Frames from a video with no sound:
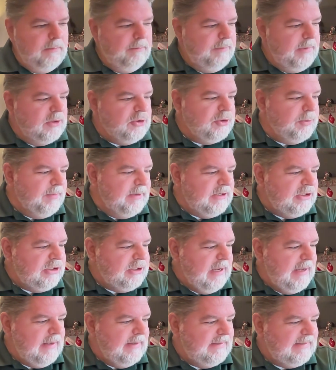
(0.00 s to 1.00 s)
Benjamin
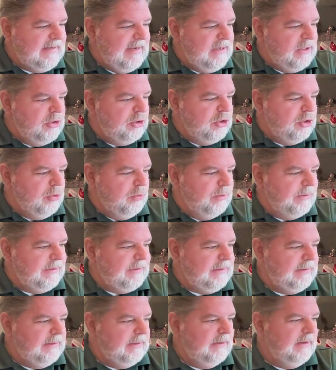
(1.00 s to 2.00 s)
St.
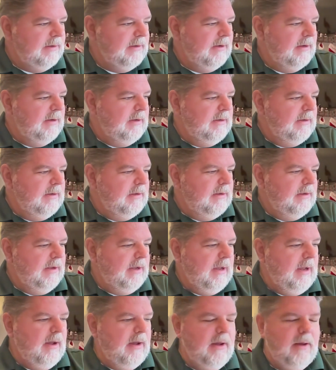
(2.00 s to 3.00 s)
Juice
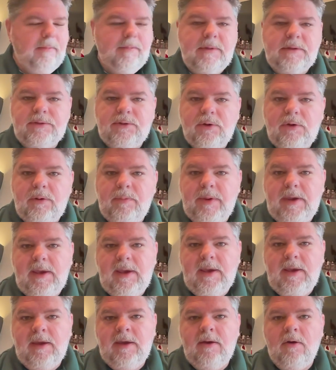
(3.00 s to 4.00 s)
is going to
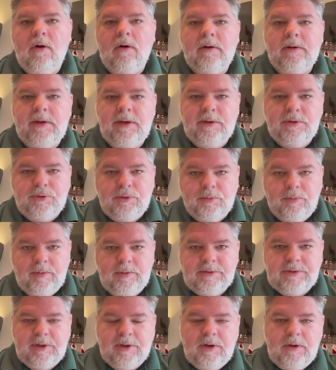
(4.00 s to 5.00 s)
be on injured
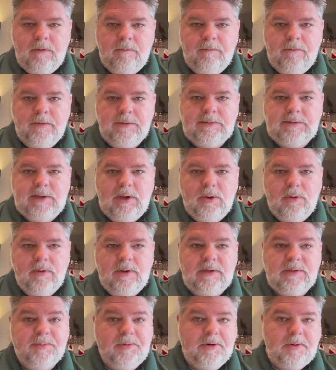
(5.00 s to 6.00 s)
reserve, so
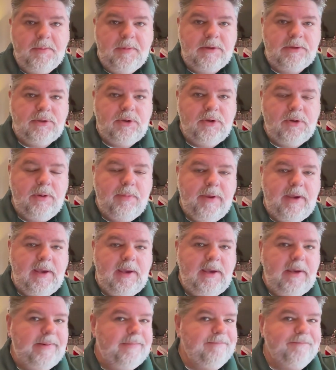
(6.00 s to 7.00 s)
he's pretty much going to
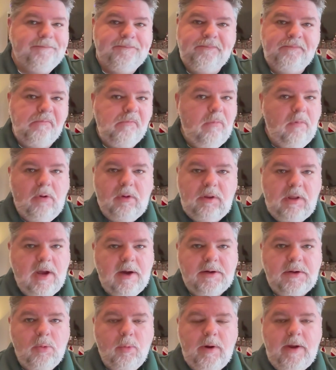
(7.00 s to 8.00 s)
be
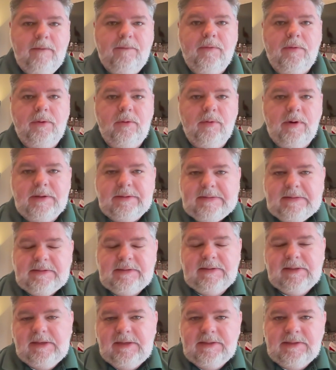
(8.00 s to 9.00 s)
locked away for the rest of the
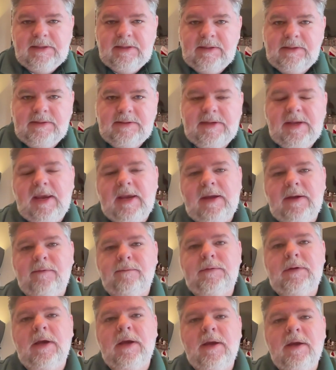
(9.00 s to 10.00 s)
season,
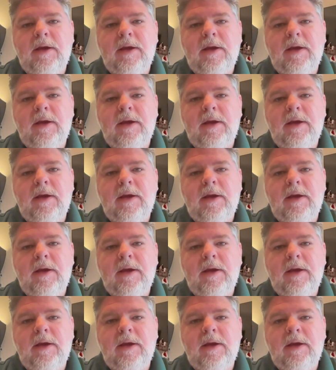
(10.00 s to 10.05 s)
saved